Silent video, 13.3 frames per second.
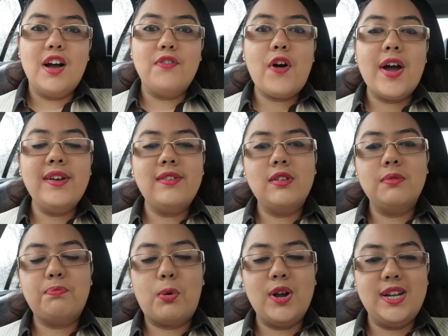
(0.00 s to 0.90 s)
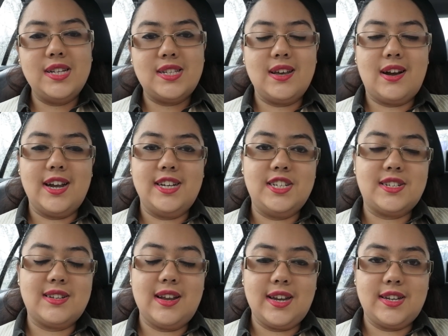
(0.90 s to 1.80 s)
A final point that I'd
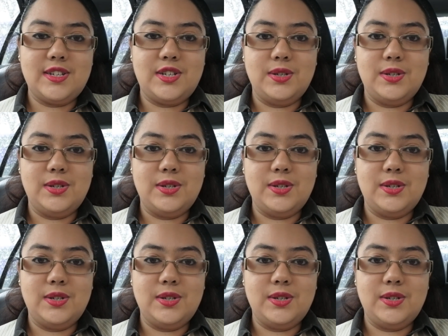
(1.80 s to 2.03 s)
just like